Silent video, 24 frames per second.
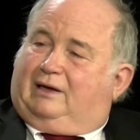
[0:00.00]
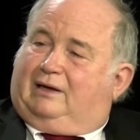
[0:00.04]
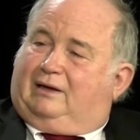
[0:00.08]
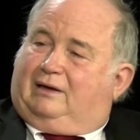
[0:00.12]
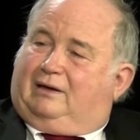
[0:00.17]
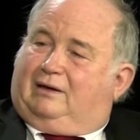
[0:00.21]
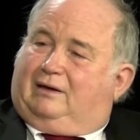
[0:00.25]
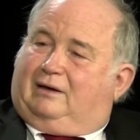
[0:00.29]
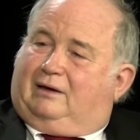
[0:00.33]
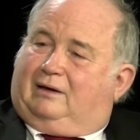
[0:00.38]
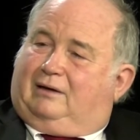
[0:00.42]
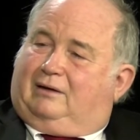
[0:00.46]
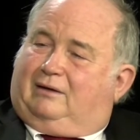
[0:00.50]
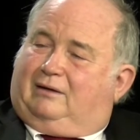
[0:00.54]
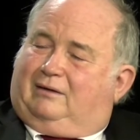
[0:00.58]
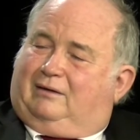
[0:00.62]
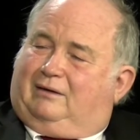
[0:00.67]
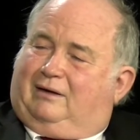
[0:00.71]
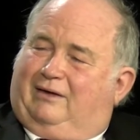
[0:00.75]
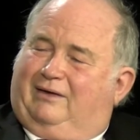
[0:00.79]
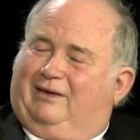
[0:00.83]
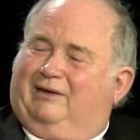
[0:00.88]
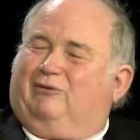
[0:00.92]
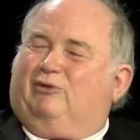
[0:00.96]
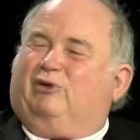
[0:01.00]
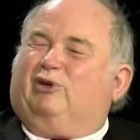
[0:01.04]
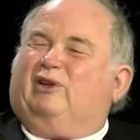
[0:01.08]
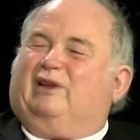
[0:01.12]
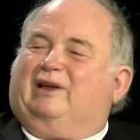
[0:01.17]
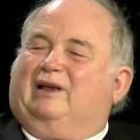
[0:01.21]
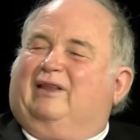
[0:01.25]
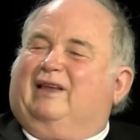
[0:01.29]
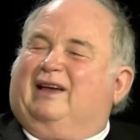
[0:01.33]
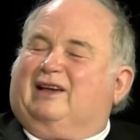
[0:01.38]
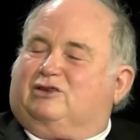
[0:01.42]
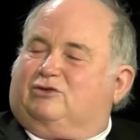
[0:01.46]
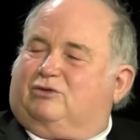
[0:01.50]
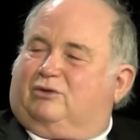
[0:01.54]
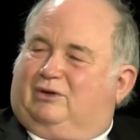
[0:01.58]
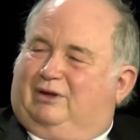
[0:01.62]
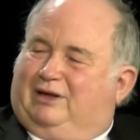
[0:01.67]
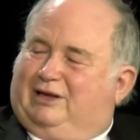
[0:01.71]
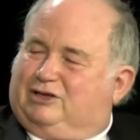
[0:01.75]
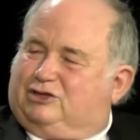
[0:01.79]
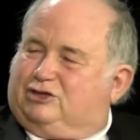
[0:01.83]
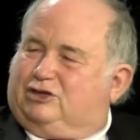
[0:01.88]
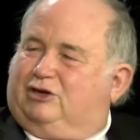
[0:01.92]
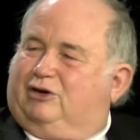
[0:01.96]
and I think really electrical
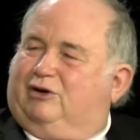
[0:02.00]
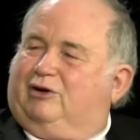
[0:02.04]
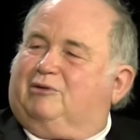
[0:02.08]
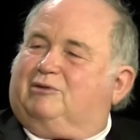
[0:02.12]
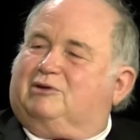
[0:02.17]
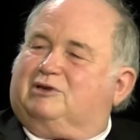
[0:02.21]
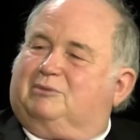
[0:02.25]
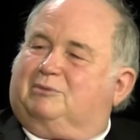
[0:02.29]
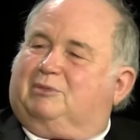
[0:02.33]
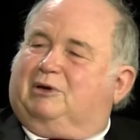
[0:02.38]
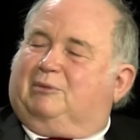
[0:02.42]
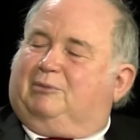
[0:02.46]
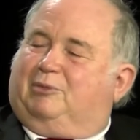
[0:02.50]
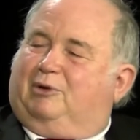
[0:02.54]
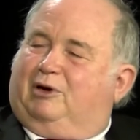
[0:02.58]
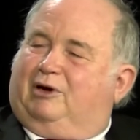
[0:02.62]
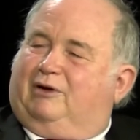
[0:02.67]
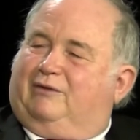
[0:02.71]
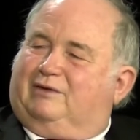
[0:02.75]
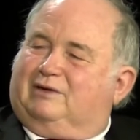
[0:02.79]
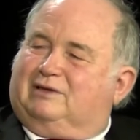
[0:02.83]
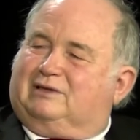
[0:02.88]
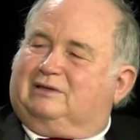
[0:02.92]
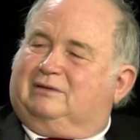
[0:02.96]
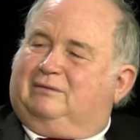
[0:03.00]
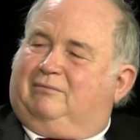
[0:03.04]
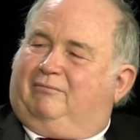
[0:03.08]
engineering was a big part of his